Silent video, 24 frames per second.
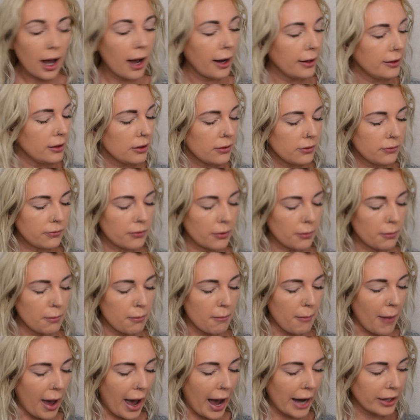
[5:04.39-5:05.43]
kind of
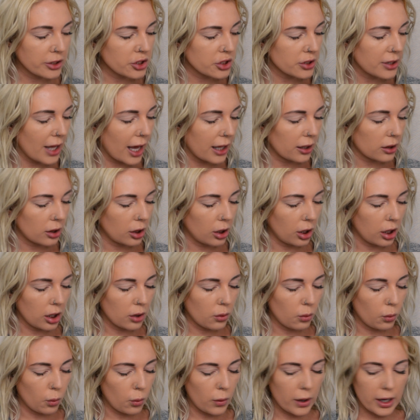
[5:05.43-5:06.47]
match that look
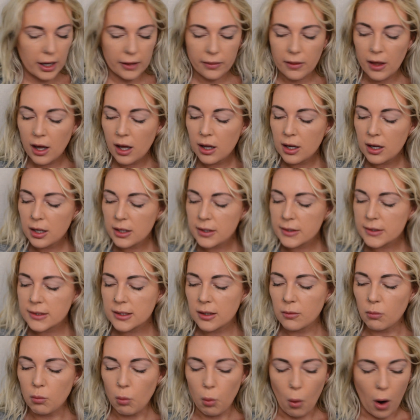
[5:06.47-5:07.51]
with
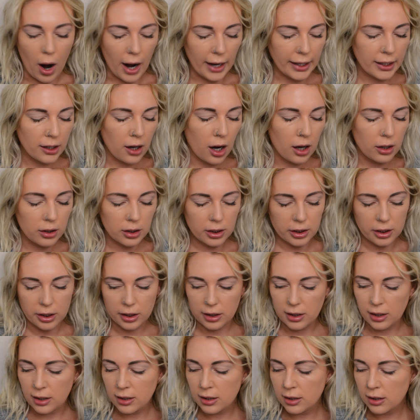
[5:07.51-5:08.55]
some wine
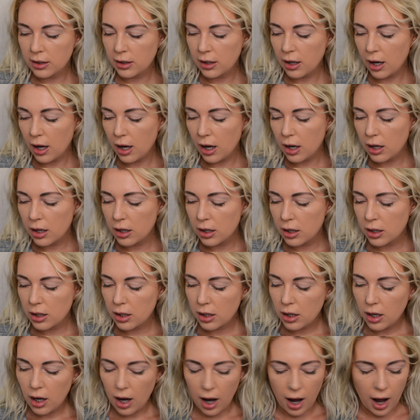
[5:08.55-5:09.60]
colored
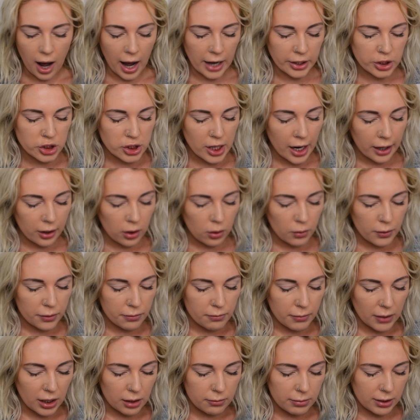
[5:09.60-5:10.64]
eyeshadow with
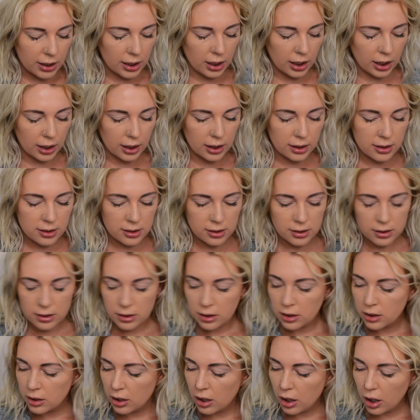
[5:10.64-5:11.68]
maybe a
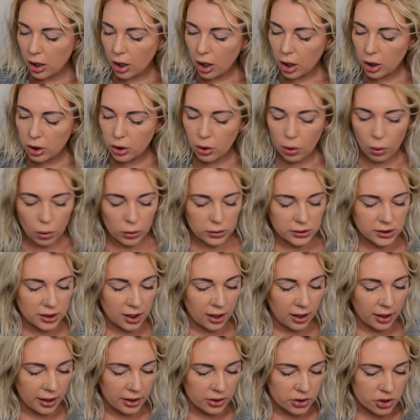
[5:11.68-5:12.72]
gold
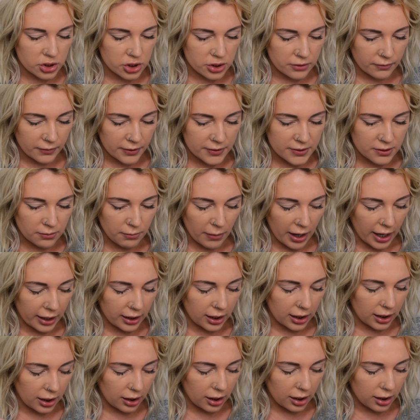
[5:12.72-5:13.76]
touch for some
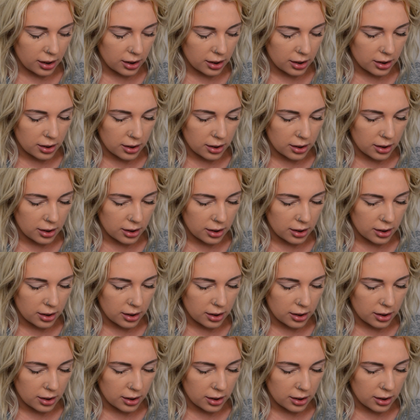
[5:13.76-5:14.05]
added